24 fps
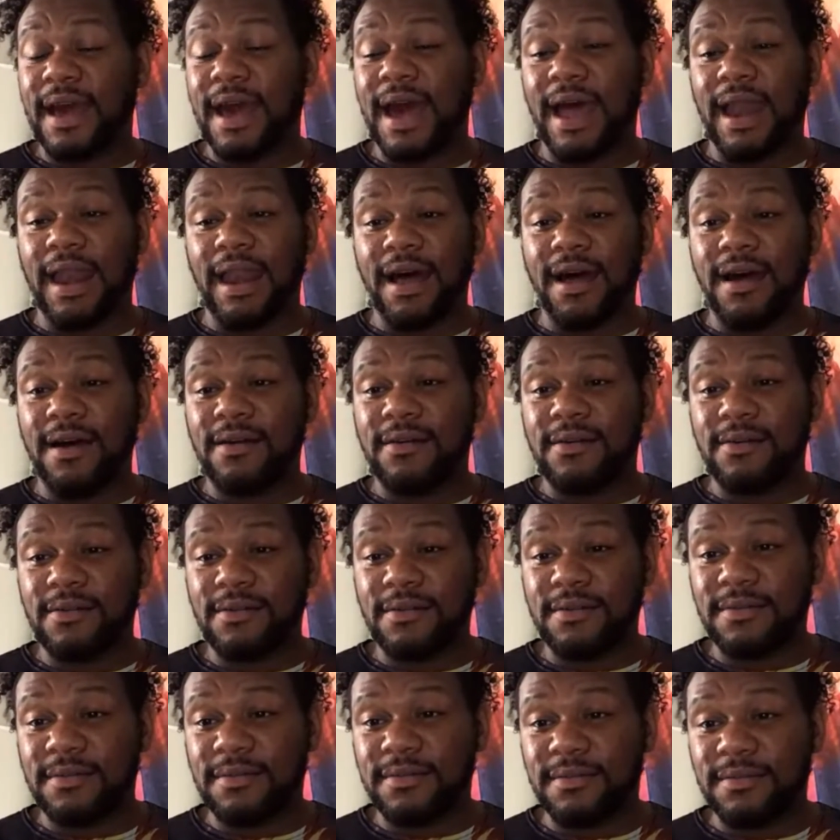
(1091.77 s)
Hello,
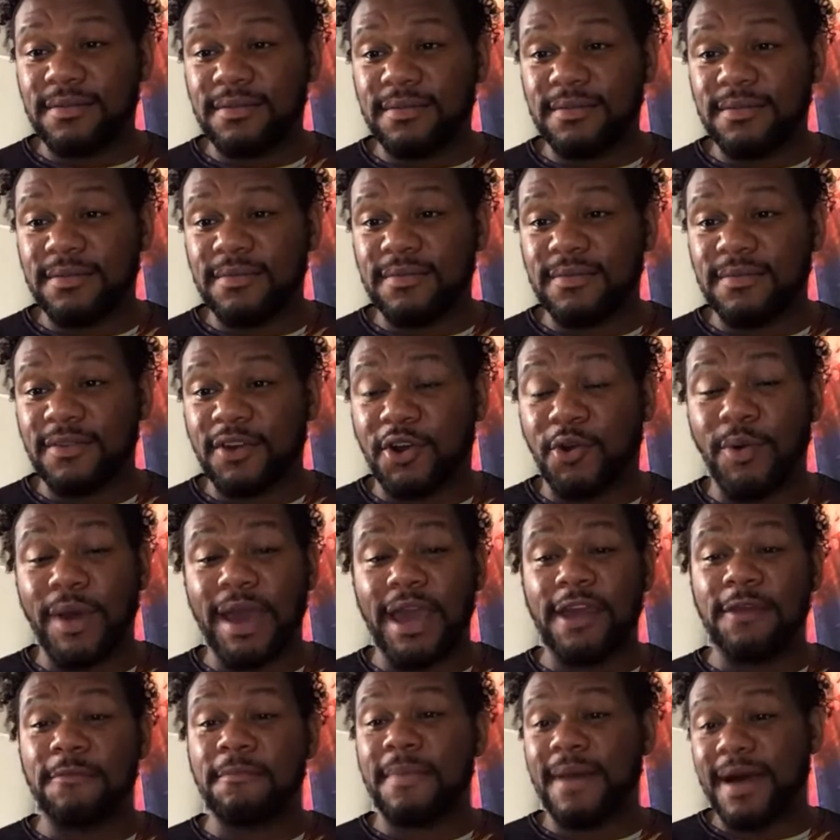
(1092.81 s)

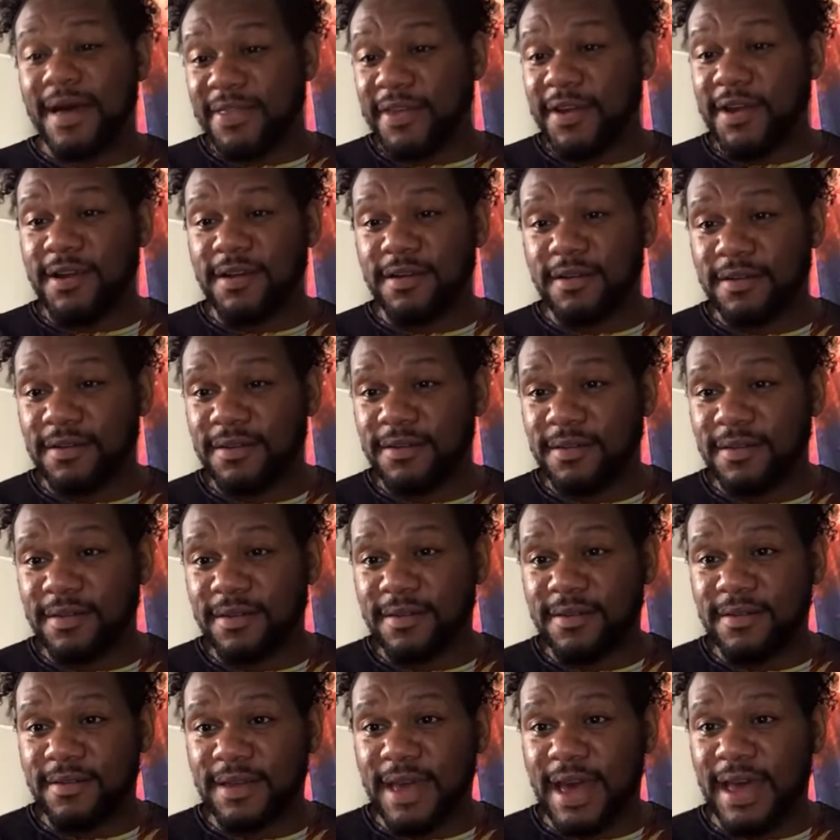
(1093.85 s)
Queen Mother.
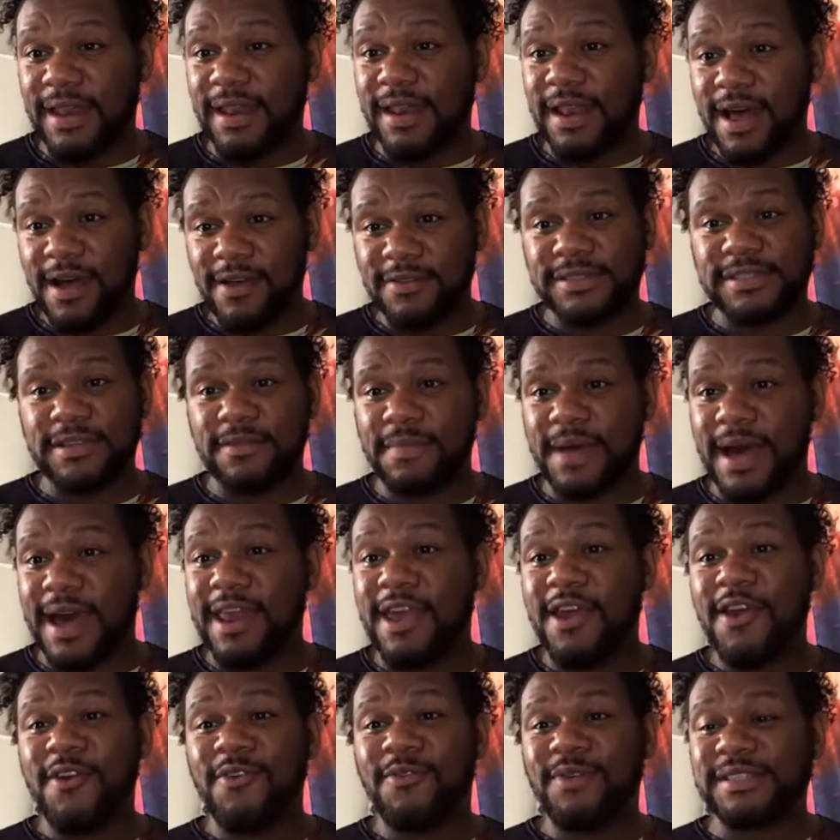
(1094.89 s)
Hello, somebody.
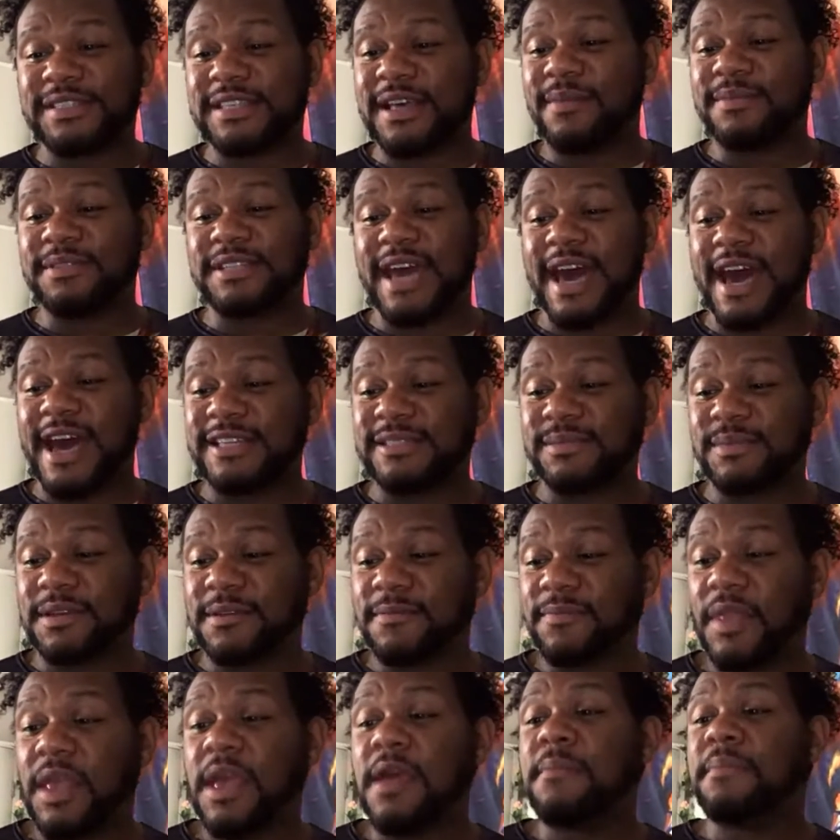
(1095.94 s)
What's up, Jasmine?
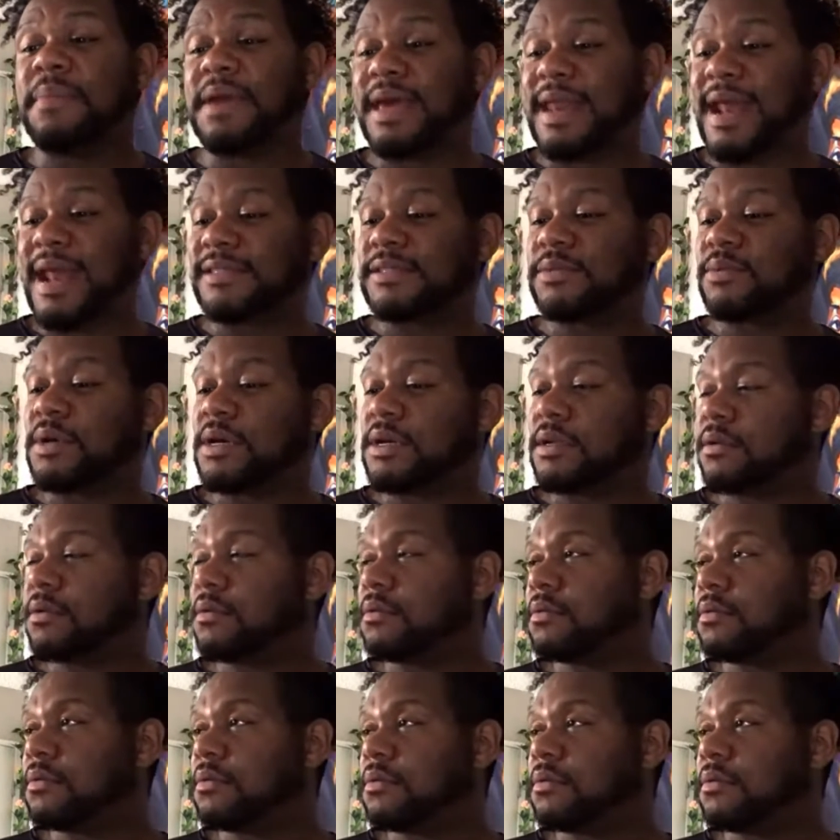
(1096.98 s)
But yeah, that's
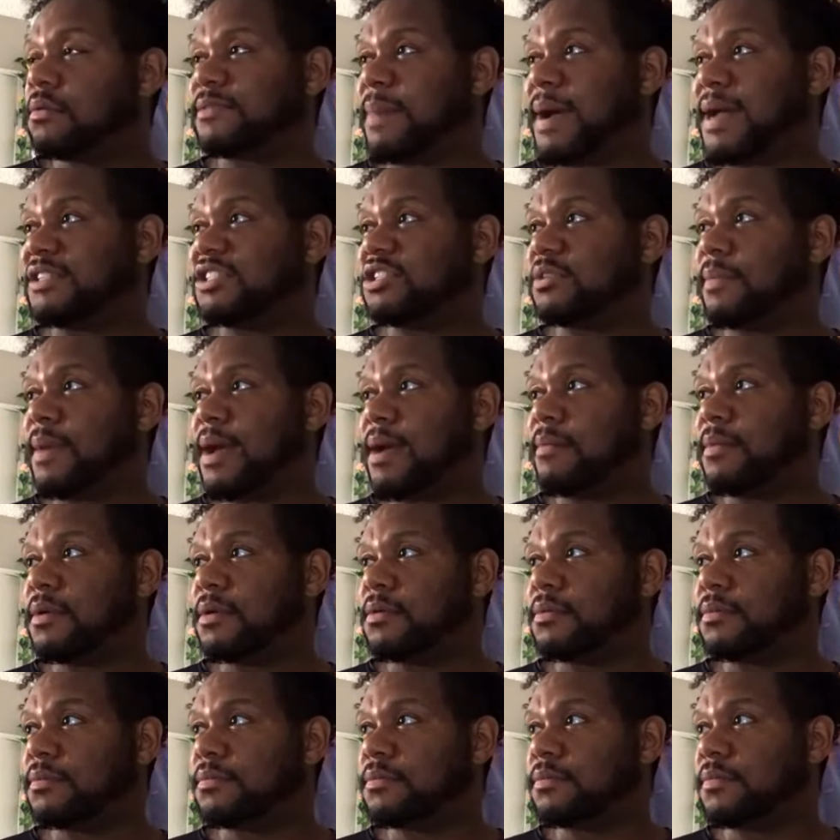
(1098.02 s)
Pachamama
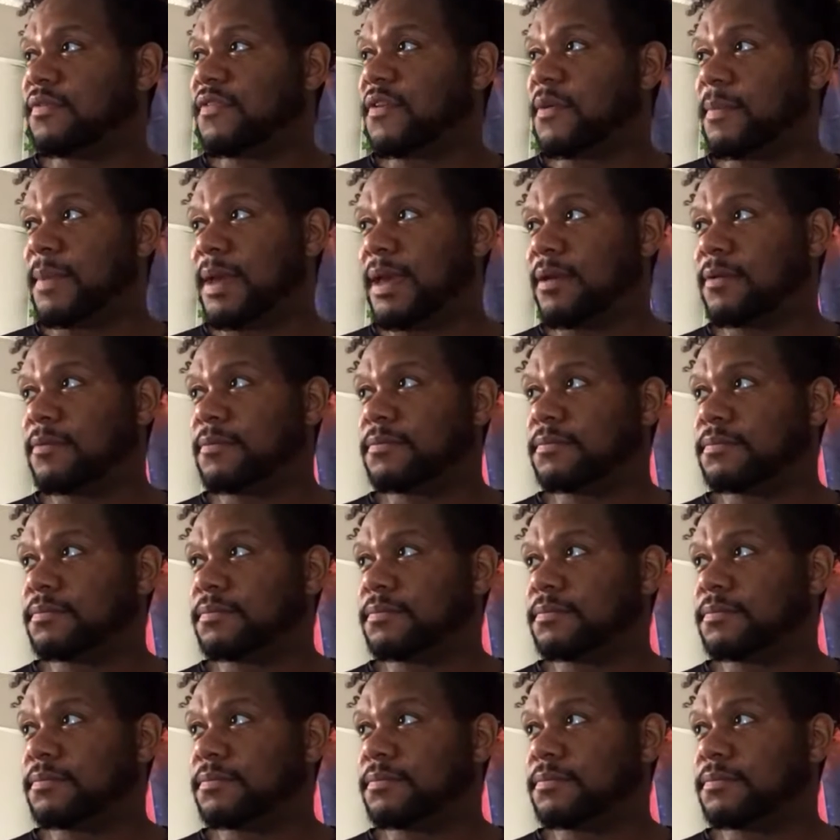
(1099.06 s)
for me.